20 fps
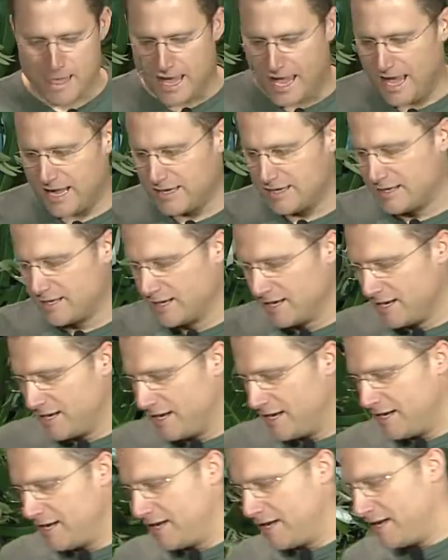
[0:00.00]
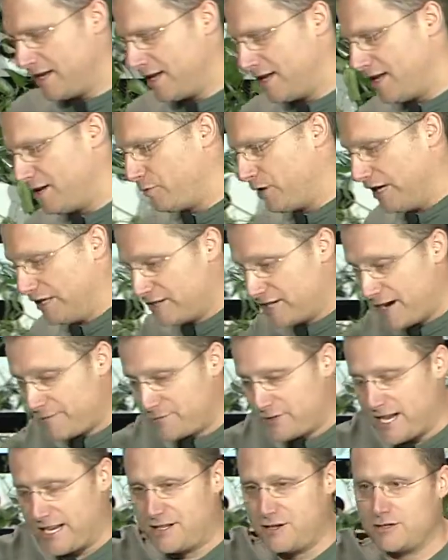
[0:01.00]
And in
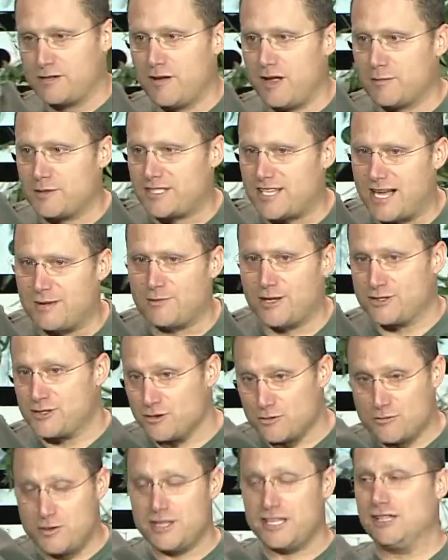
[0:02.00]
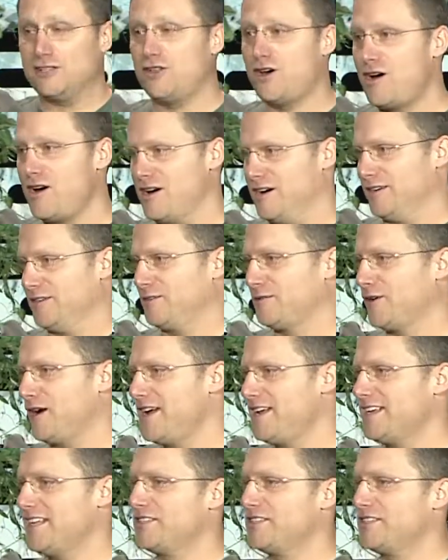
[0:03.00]
tough tech, your development timelines are really long, right?